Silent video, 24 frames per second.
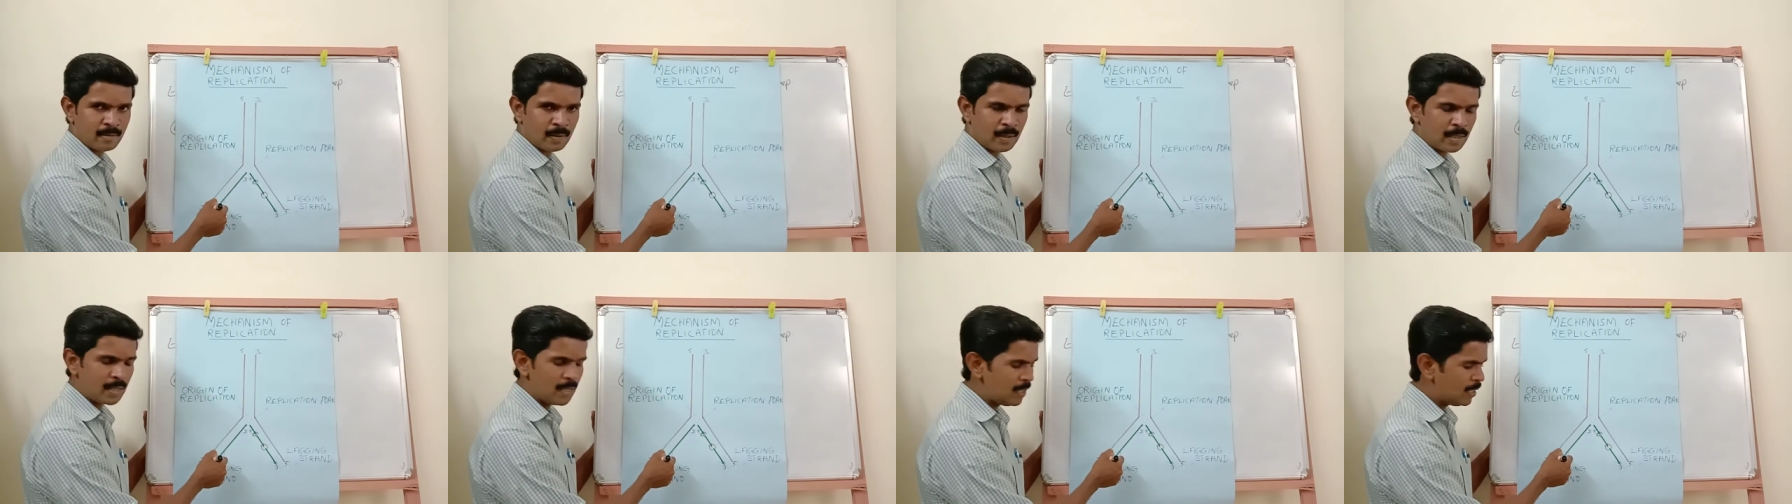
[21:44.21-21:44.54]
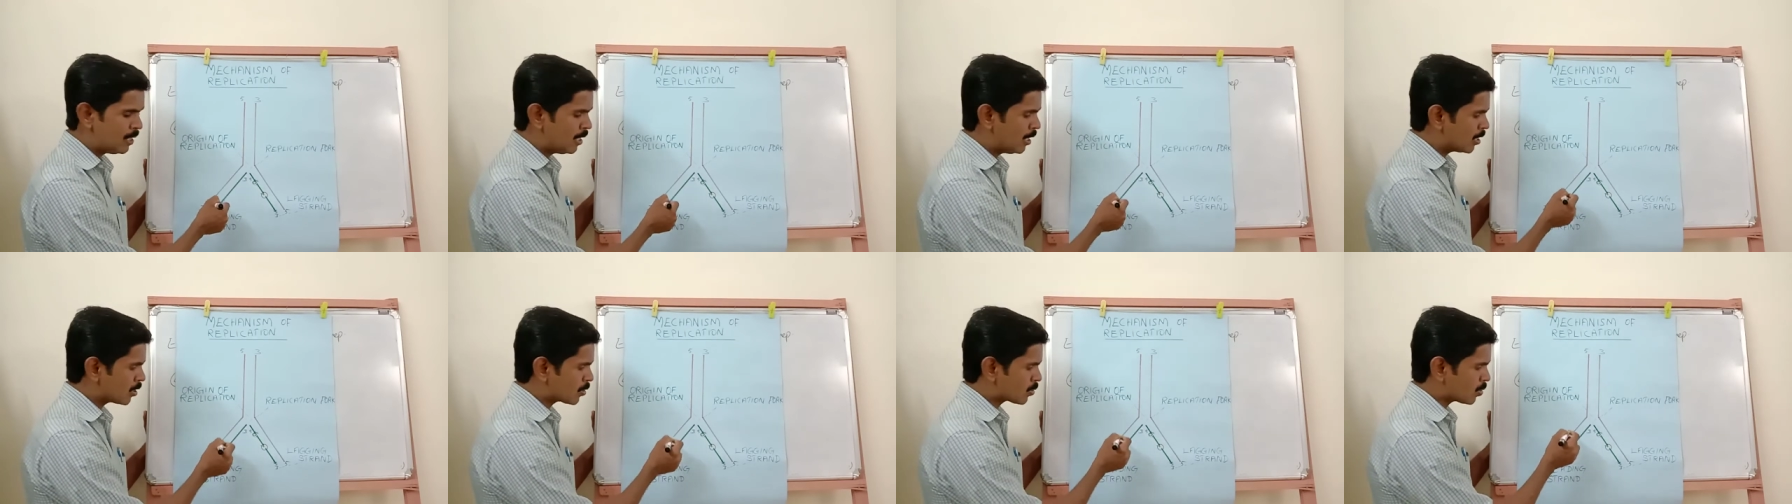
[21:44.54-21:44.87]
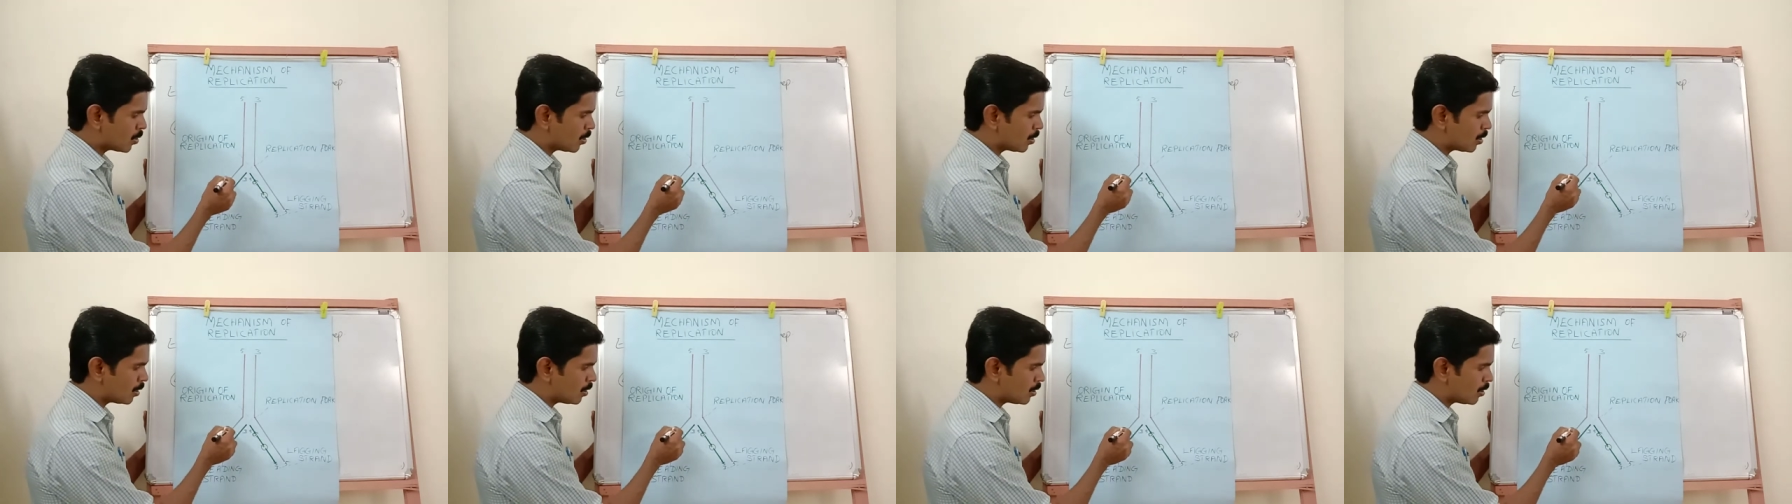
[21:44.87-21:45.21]
Okay.
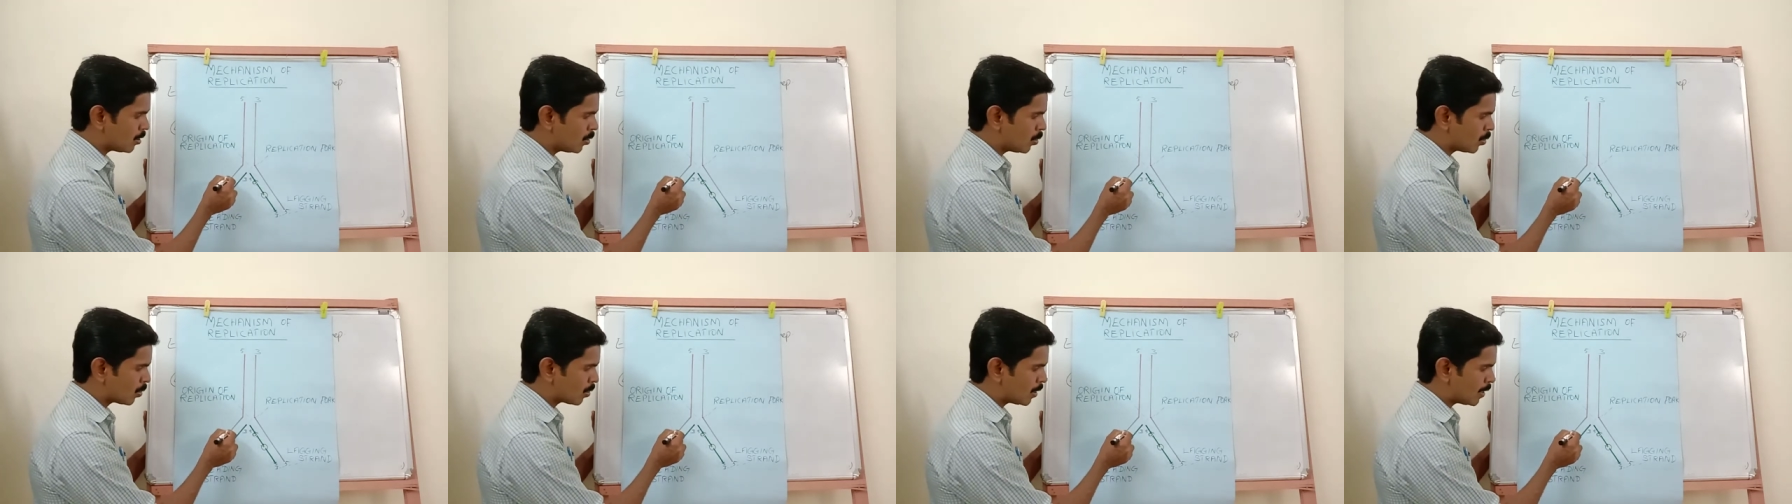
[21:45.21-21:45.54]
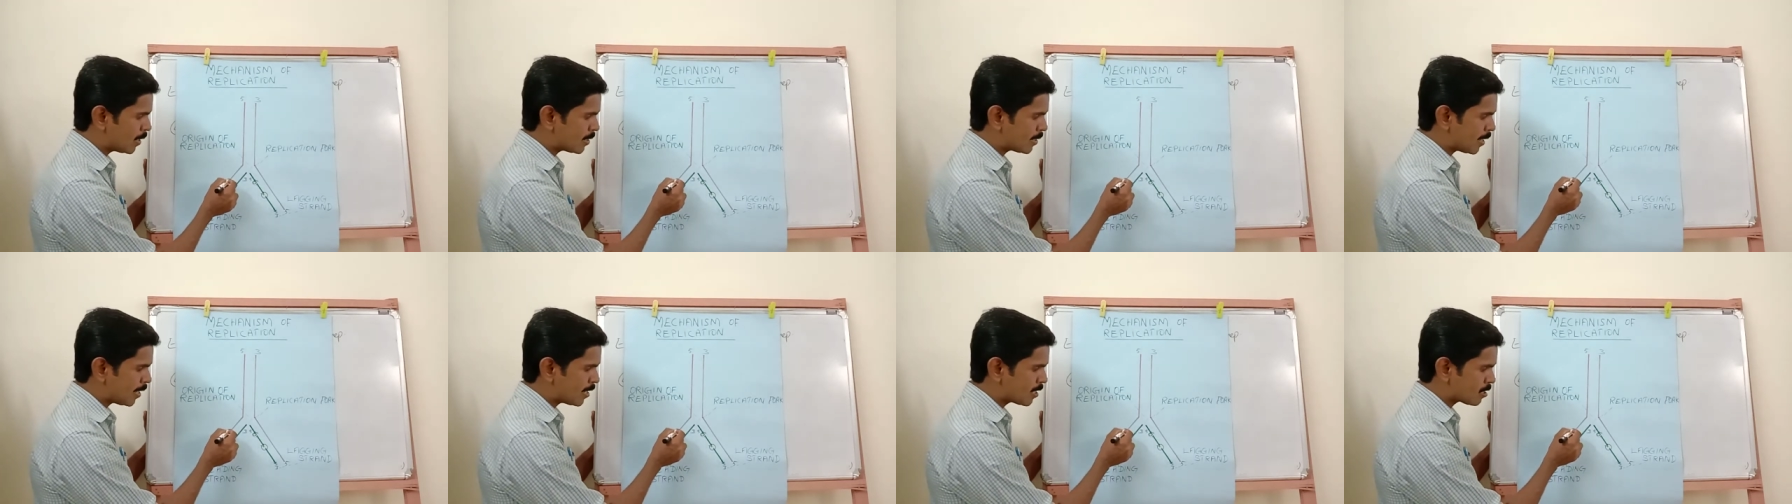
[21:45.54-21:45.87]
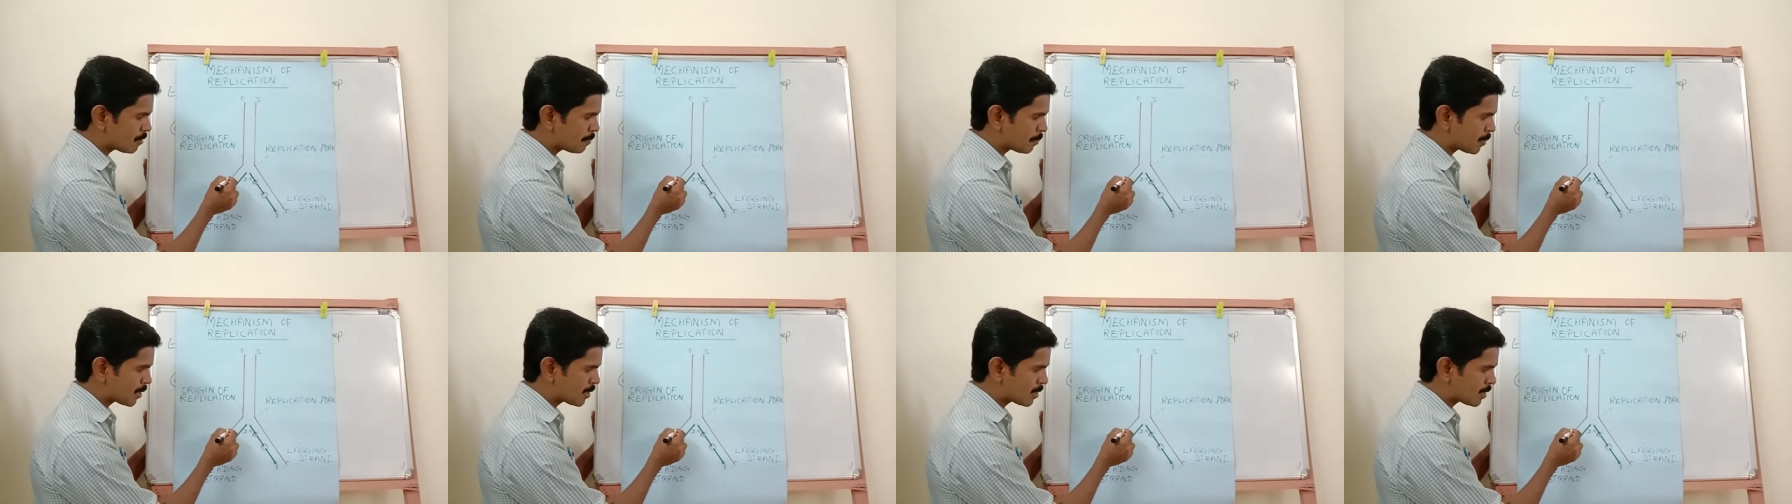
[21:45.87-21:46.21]
So the
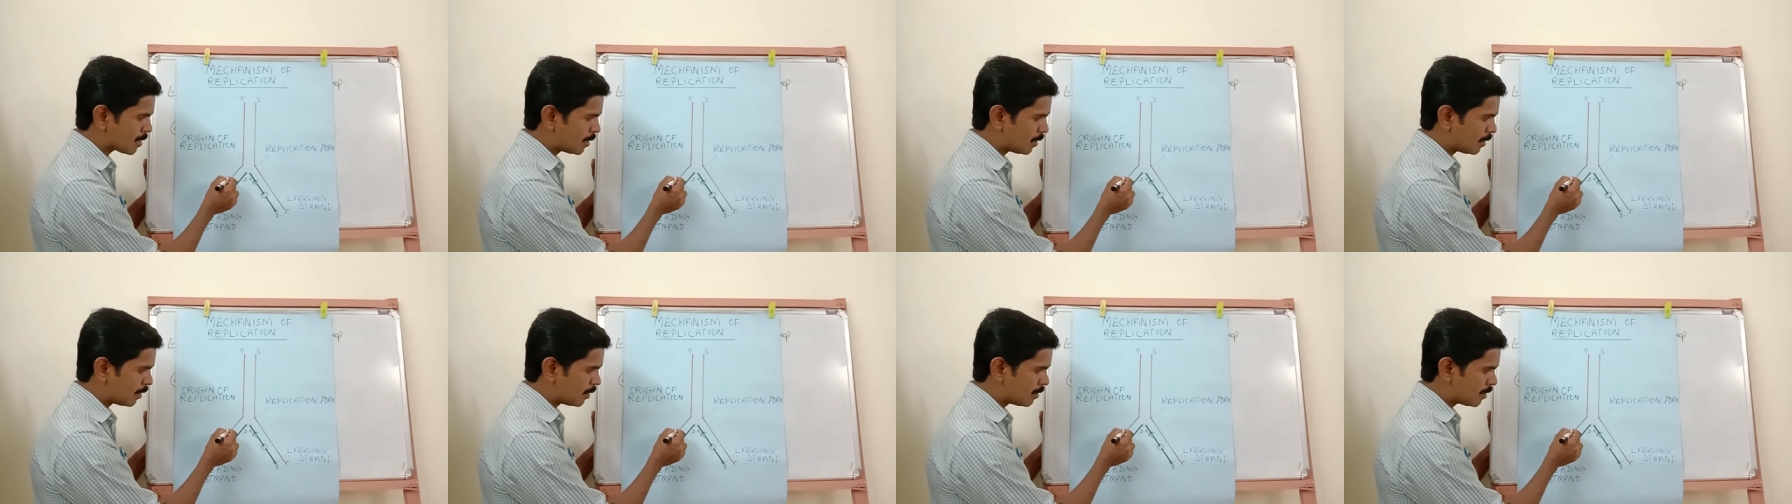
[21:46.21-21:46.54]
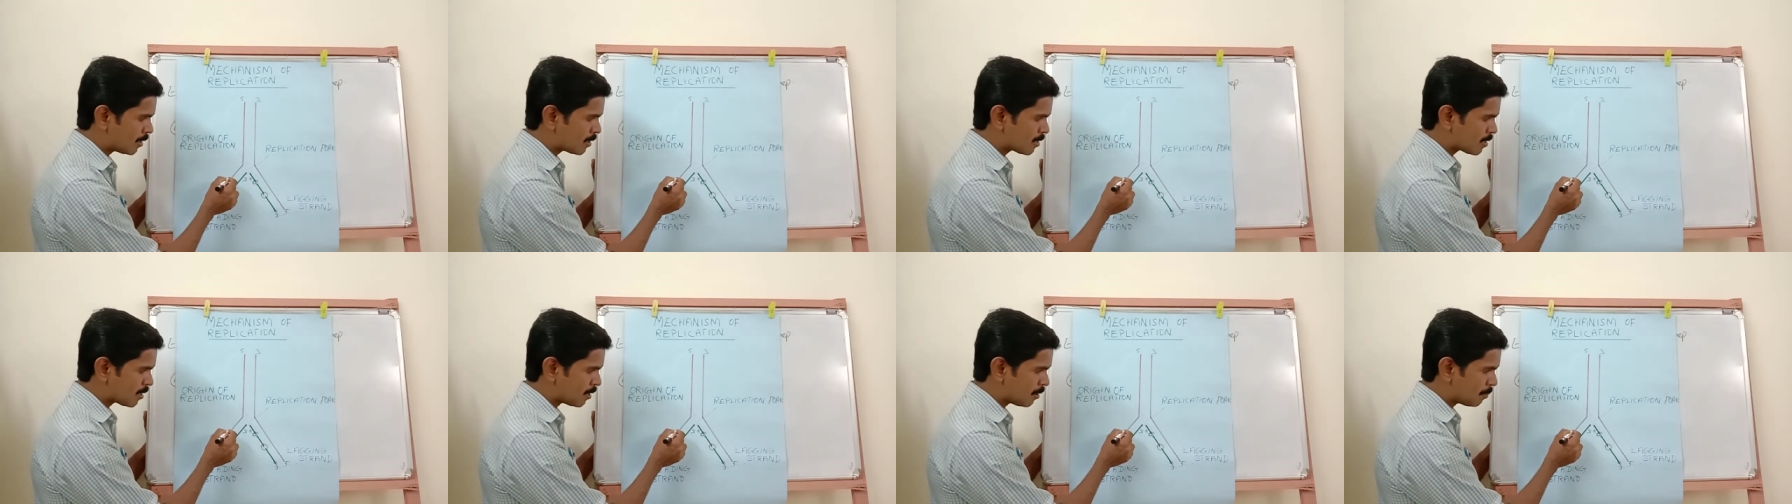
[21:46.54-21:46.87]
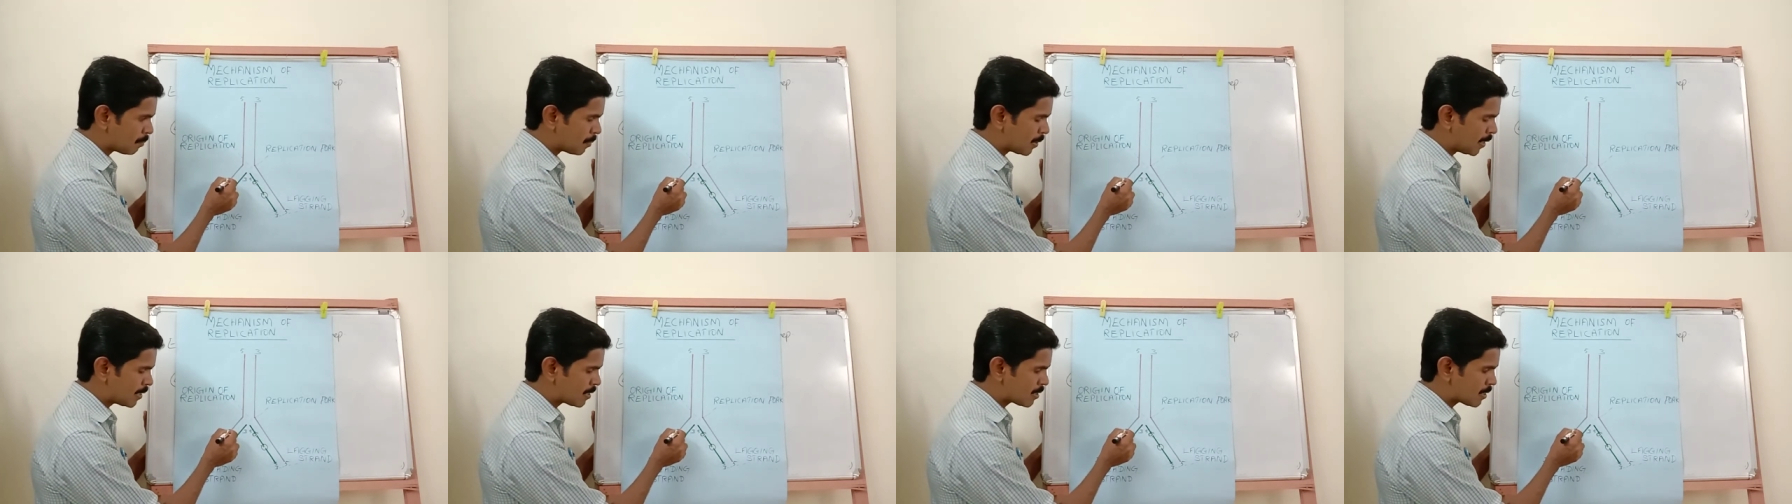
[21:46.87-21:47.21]
nucleotides present in this
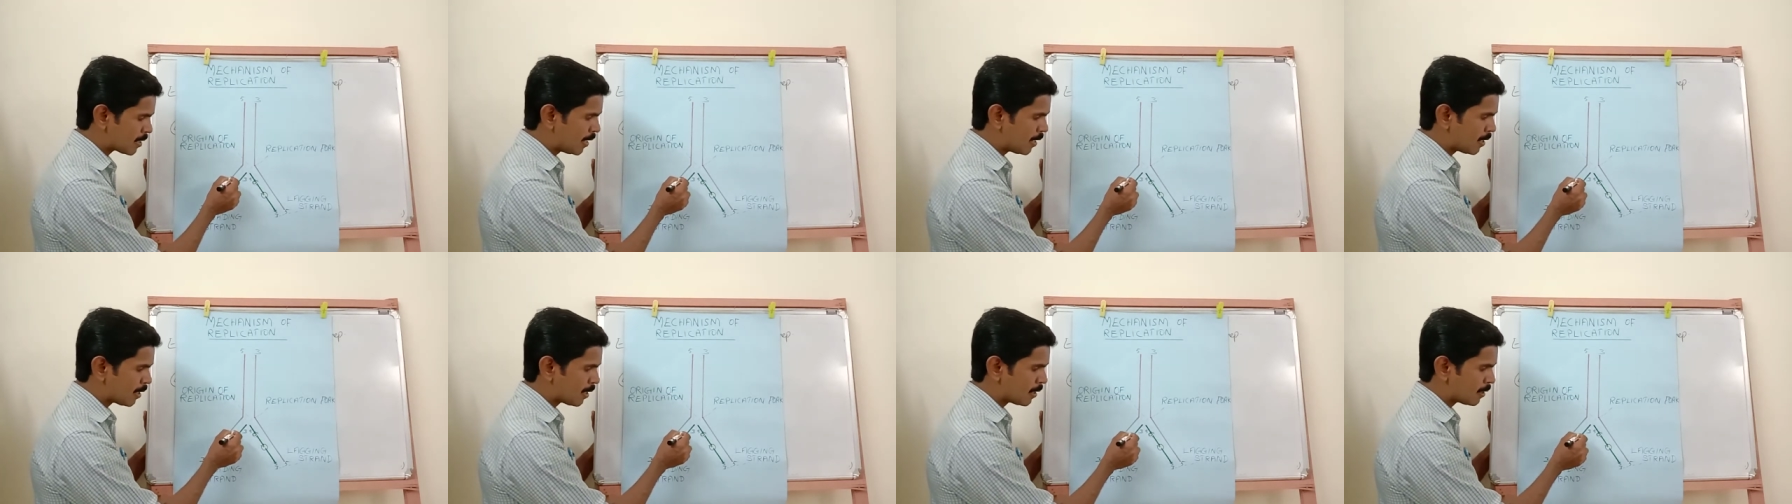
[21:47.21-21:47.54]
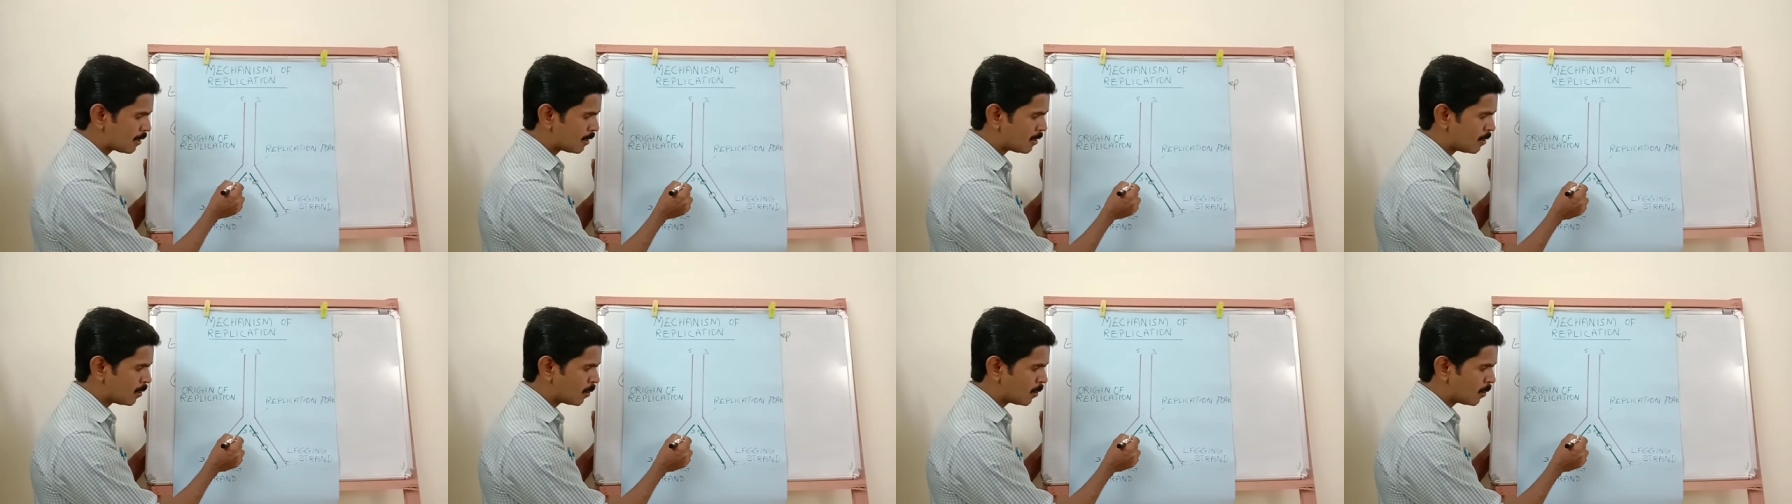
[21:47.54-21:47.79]
template strand and the